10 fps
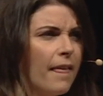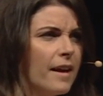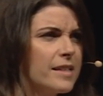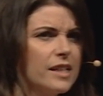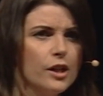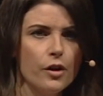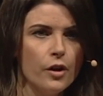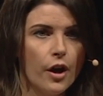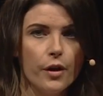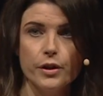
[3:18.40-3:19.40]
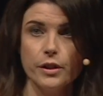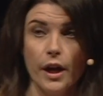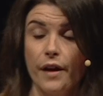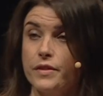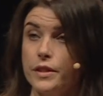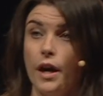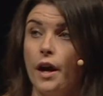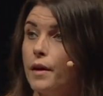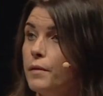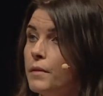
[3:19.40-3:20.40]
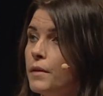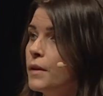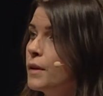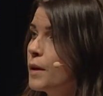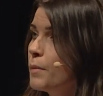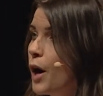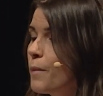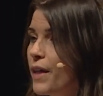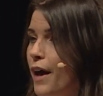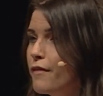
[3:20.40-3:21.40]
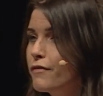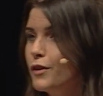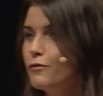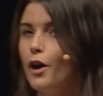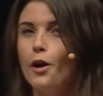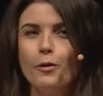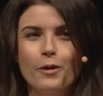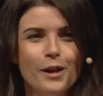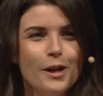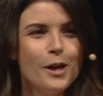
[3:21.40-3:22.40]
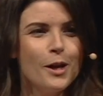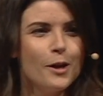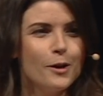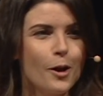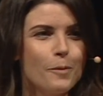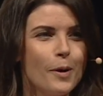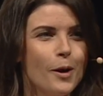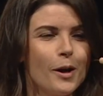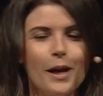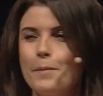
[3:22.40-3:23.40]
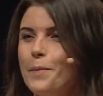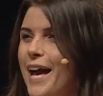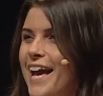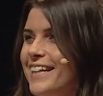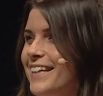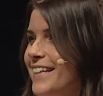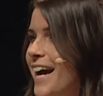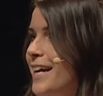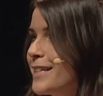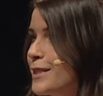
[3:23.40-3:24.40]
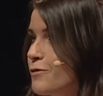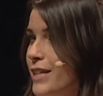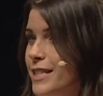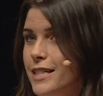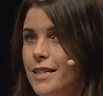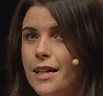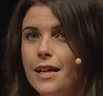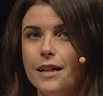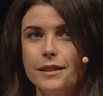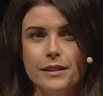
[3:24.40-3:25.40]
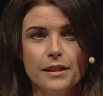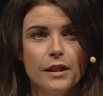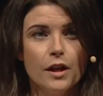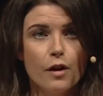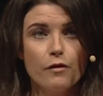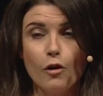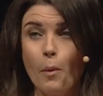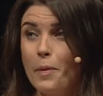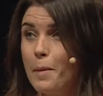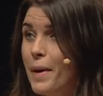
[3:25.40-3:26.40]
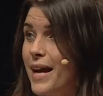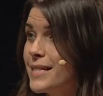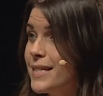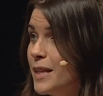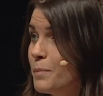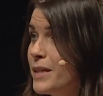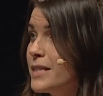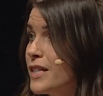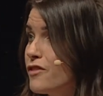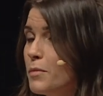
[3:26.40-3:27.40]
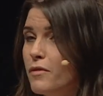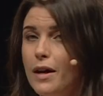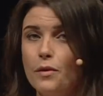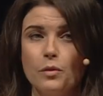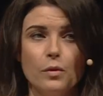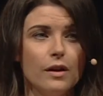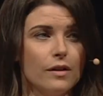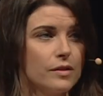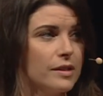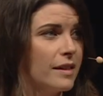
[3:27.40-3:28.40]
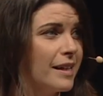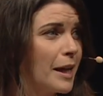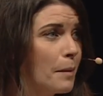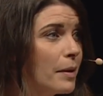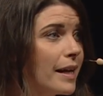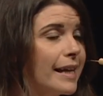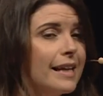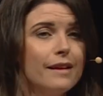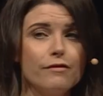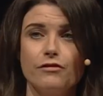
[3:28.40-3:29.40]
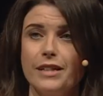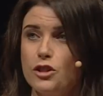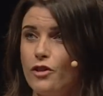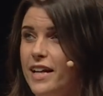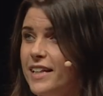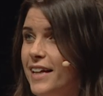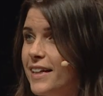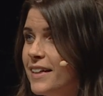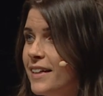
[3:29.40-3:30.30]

I said, no, you don't have to go. But I'm there front row, notebook and pen in hand, ready to learn from the best in the business from around the world. Completely free training.